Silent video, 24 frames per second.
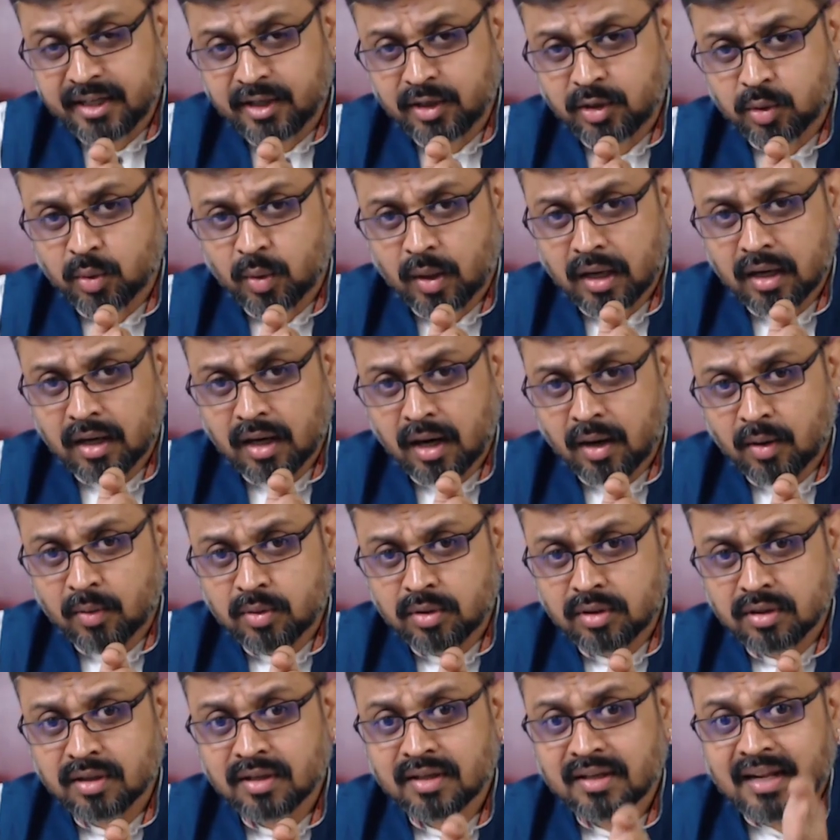into
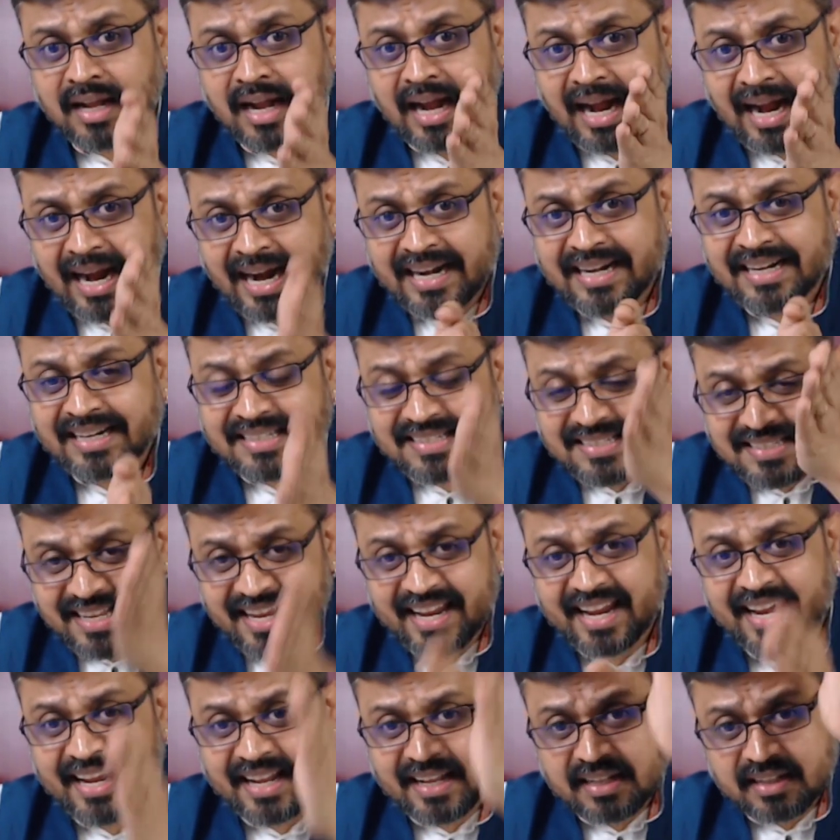account and
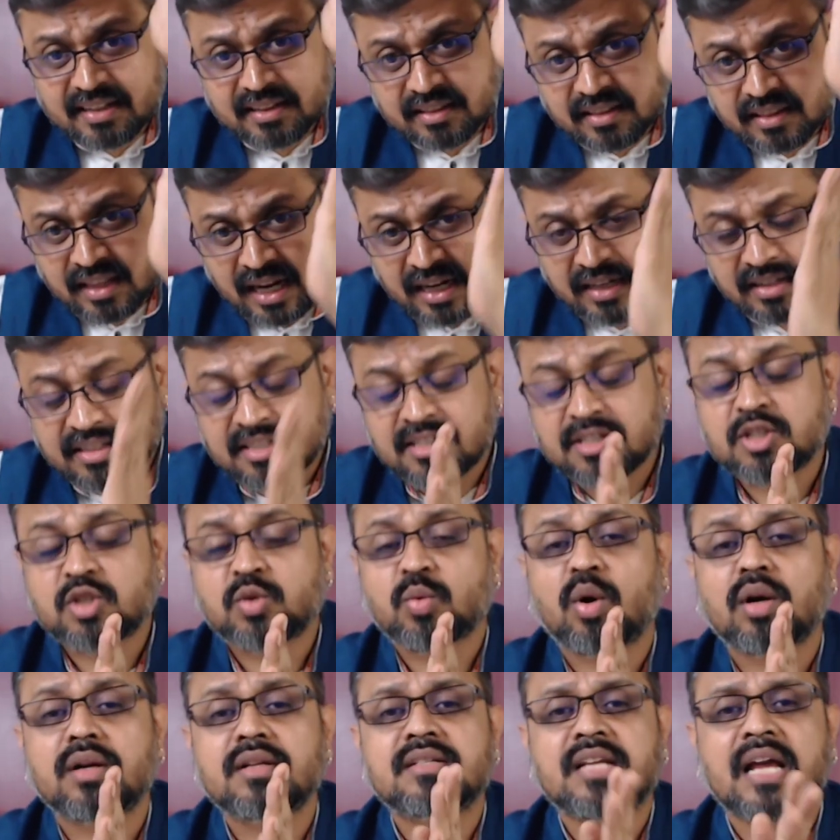say that this is
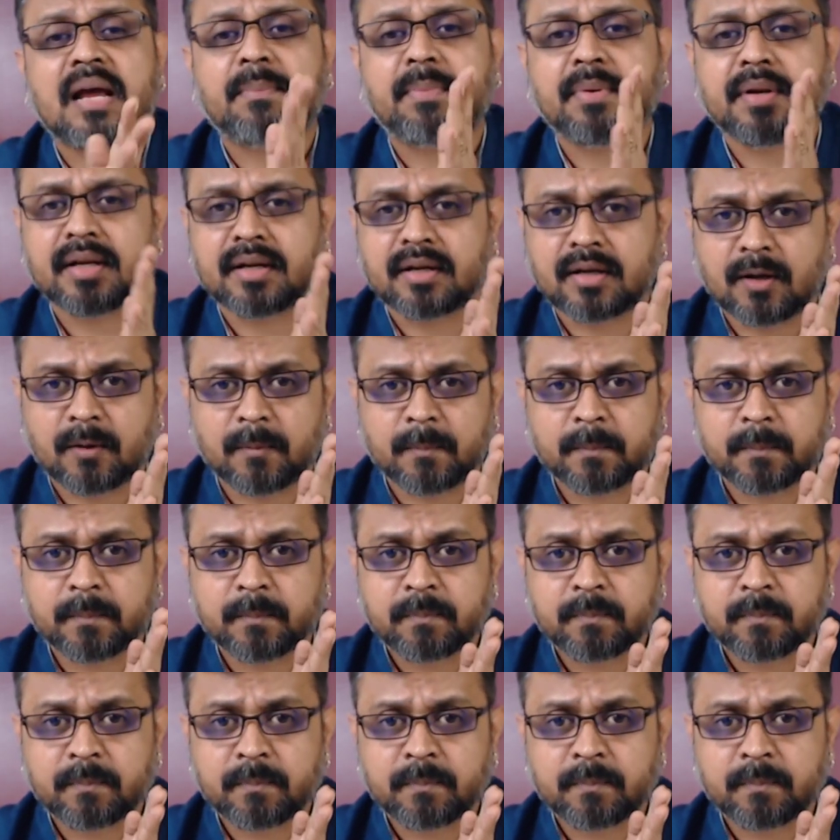what is happening now.